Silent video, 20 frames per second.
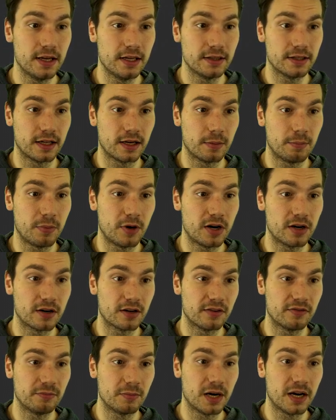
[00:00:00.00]
that are part
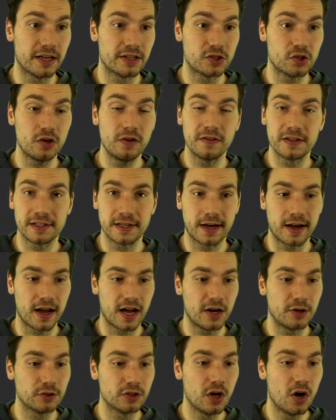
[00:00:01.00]
of my service
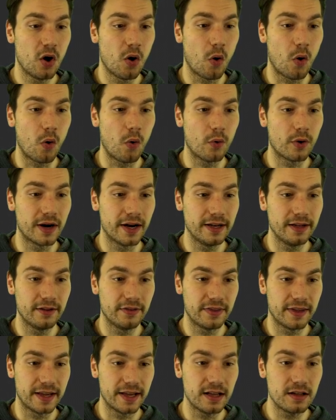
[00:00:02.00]
account or
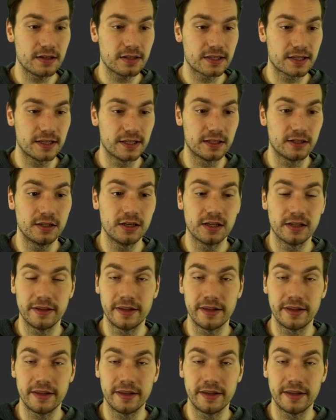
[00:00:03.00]
anything else here,